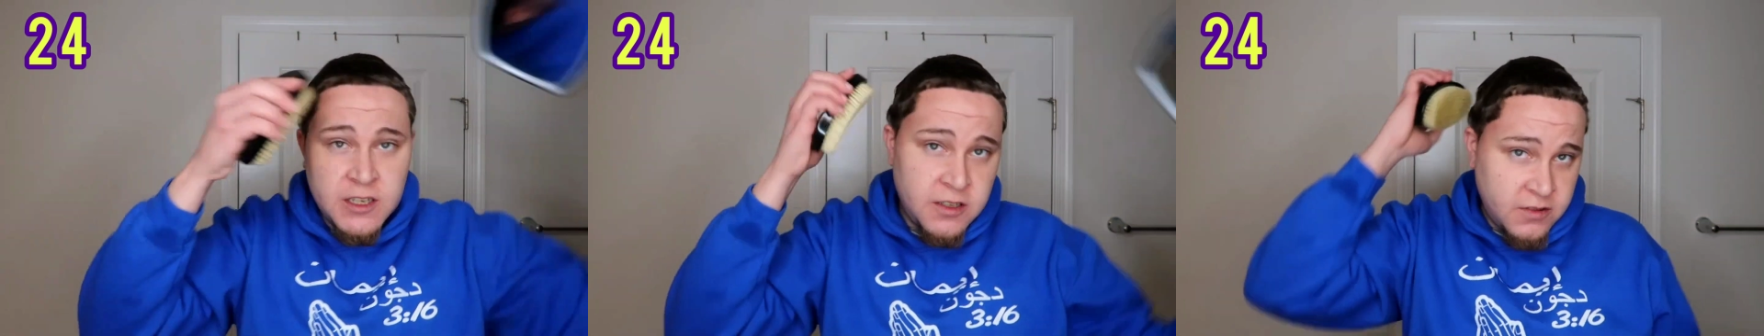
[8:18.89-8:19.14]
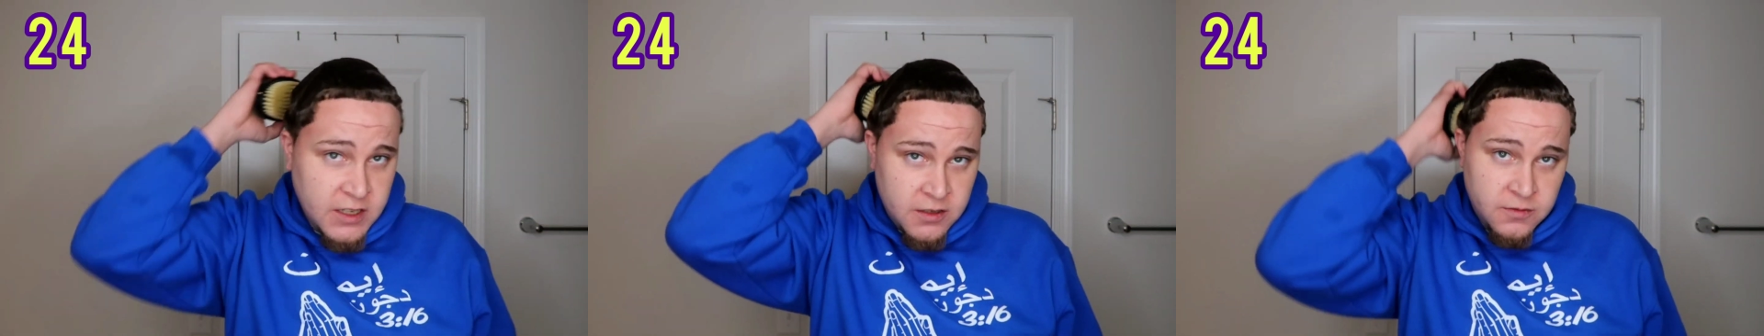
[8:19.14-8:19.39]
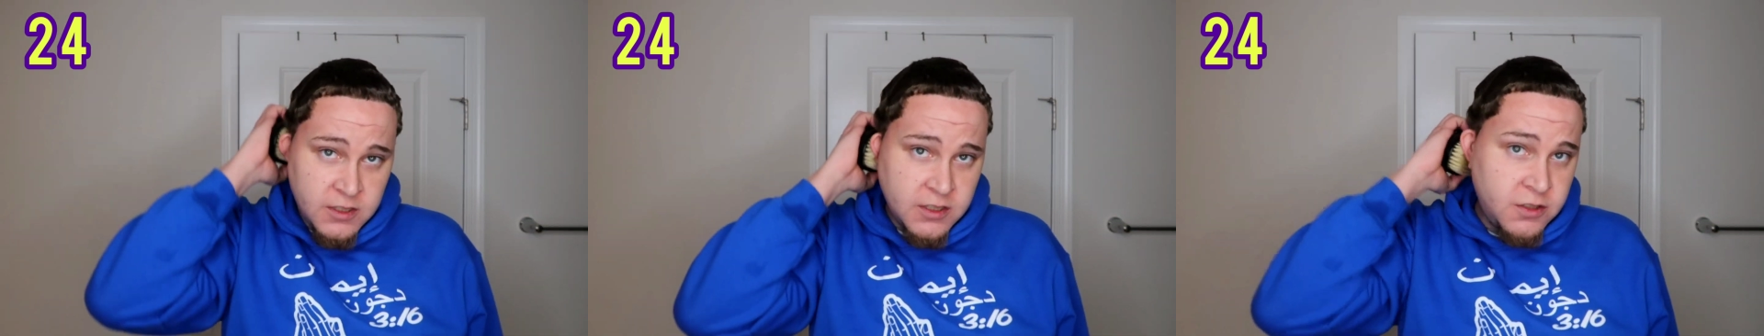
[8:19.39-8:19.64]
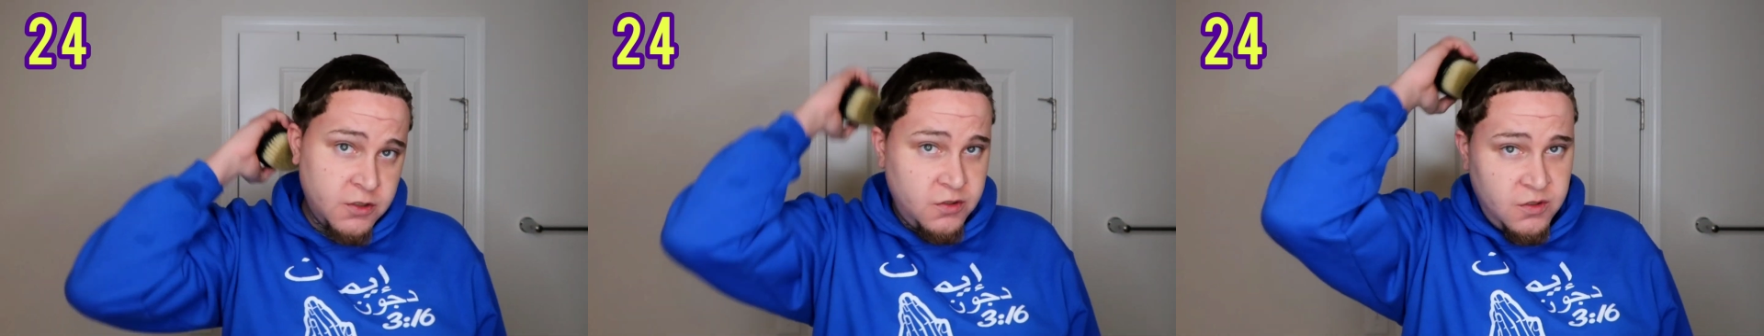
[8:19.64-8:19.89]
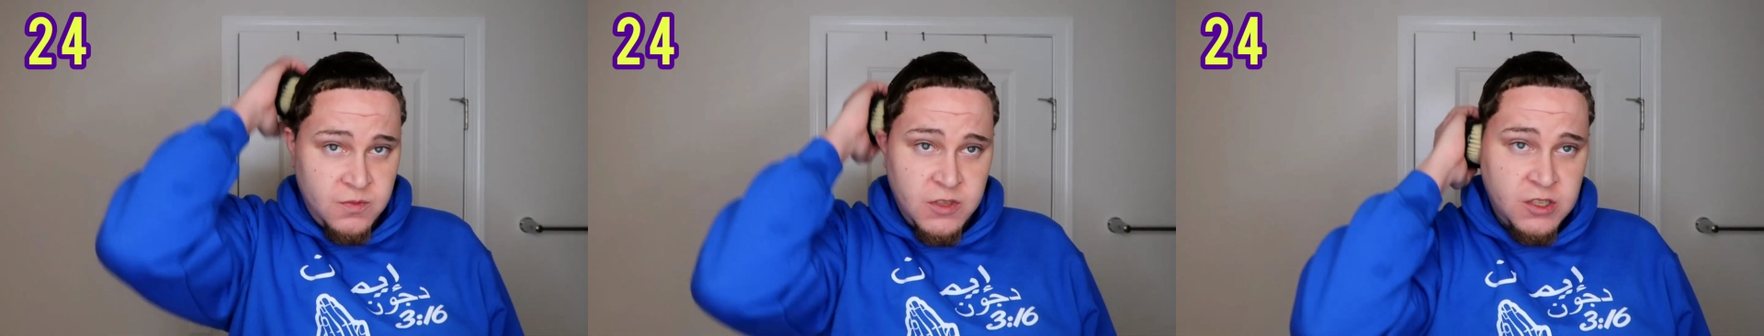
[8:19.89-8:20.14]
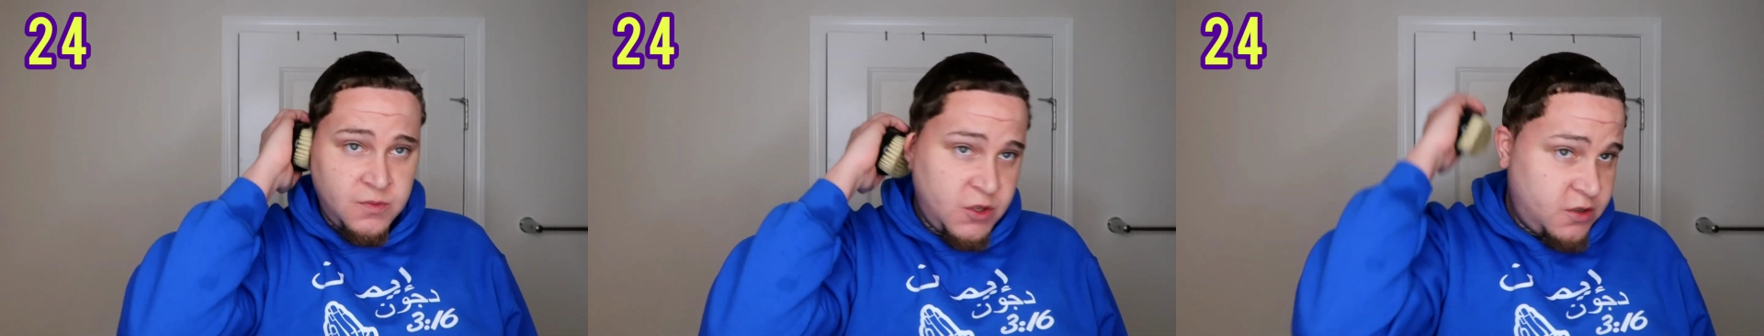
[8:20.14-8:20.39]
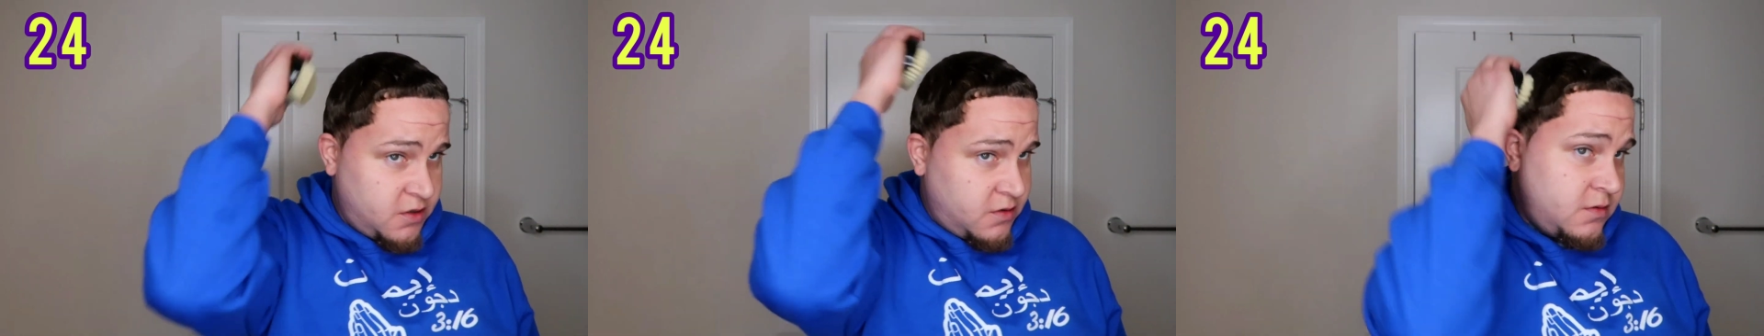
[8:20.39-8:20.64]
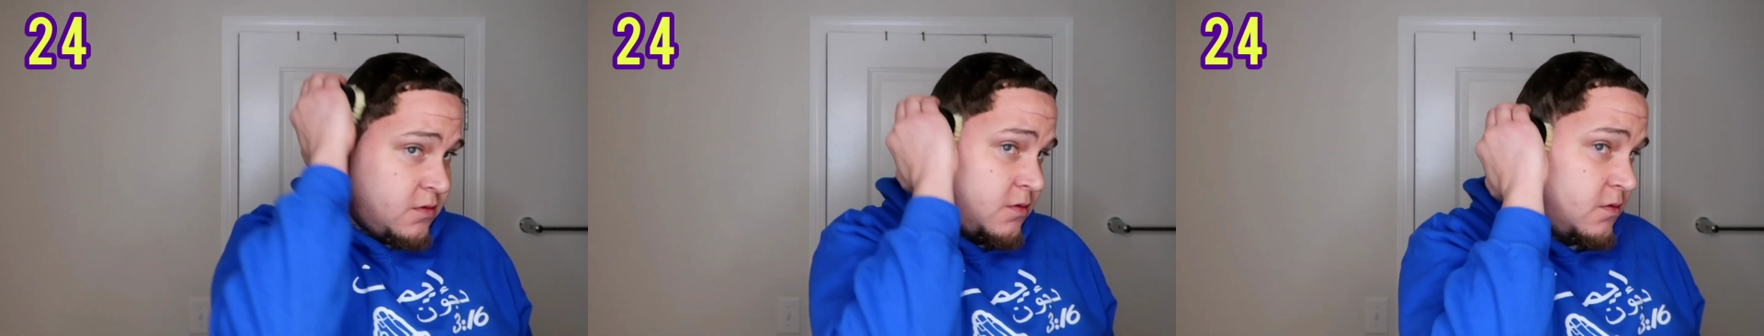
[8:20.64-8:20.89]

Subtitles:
I don't gotta really do too much more.